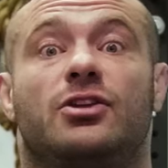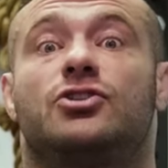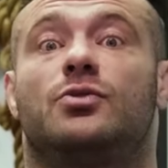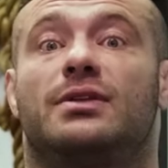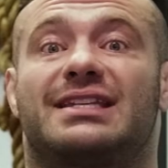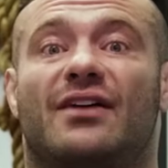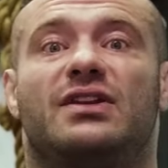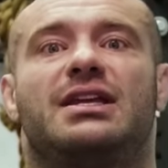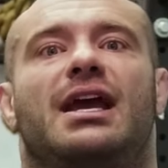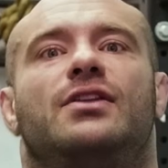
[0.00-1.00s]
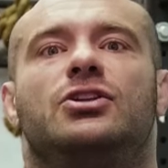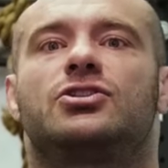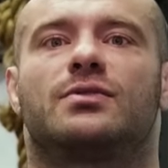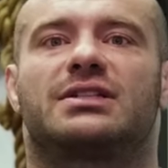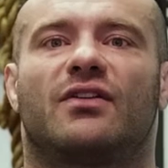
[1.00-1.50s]
then you're doing seventy, and then
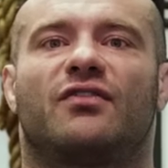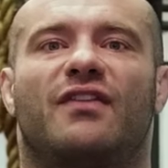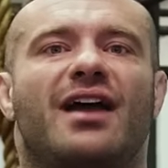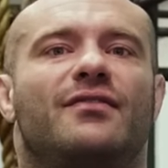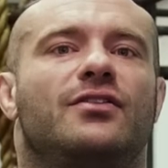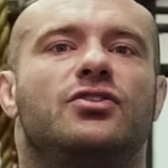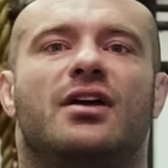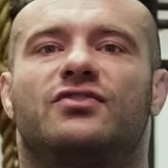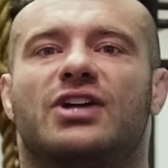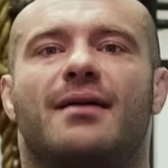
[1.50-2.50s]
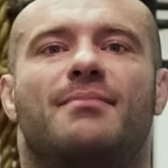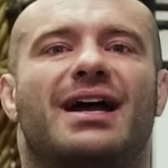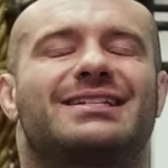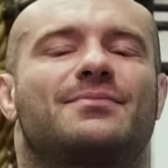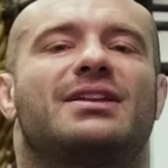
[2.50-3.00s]
you're doing seventy-five, and then you have giant
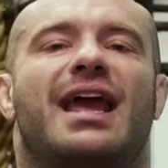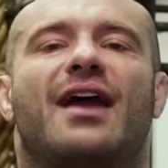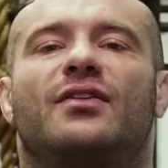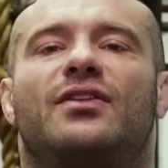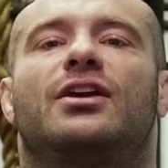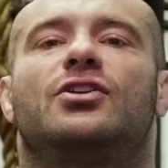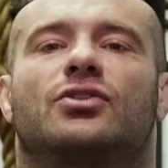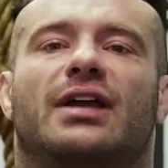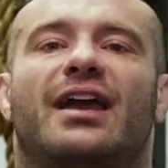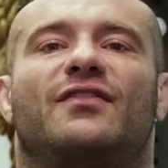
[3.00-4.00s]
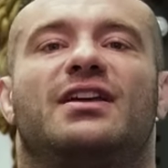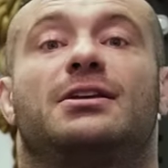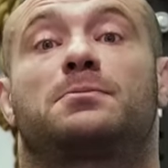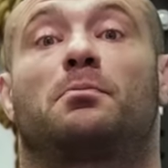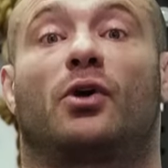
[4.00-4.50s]
biceps, and everything in your life
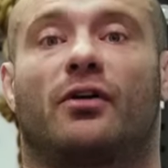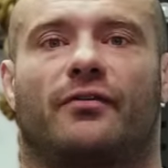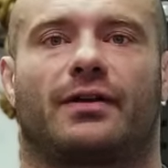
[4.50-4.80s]
is perfect.